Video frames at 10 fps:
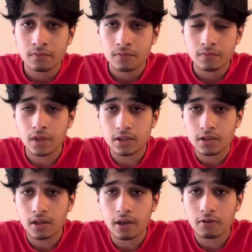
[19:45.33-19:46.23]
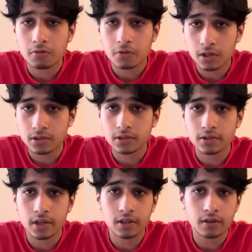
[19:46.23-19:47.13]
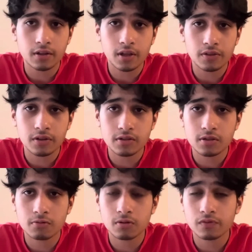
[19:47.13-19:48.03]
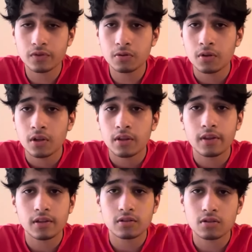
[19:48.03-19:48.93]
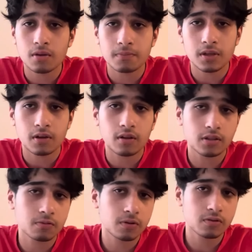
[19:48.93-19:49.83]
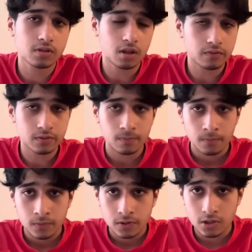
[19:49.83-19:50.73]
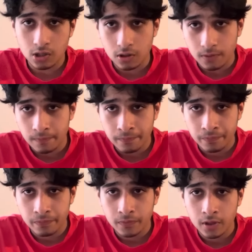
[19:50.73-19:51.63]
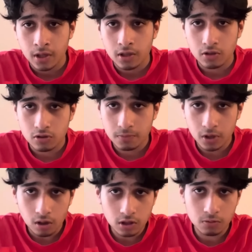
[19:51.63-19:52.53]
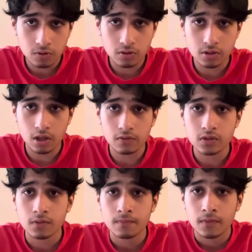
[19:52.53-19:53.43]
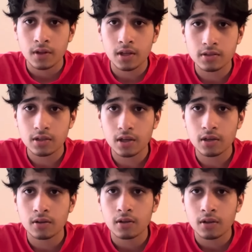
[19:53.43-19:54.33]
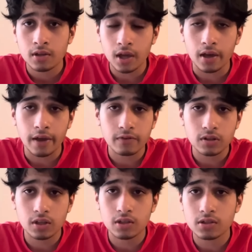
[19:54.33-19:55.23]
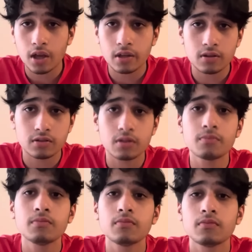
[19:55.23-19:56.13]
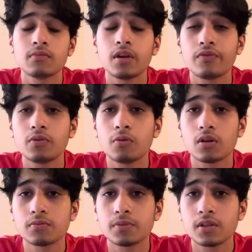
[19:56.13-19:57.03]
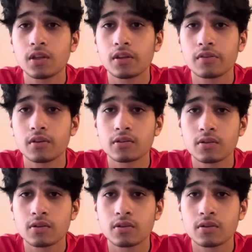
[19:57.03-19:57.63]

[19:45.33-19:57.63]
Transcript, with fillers: That's not how it works, and on an atheistic worldview, that's just not being honest with yourselves. So, you should be honest with yourselves and say, yeah, everything is nihilism if you want to be an atheist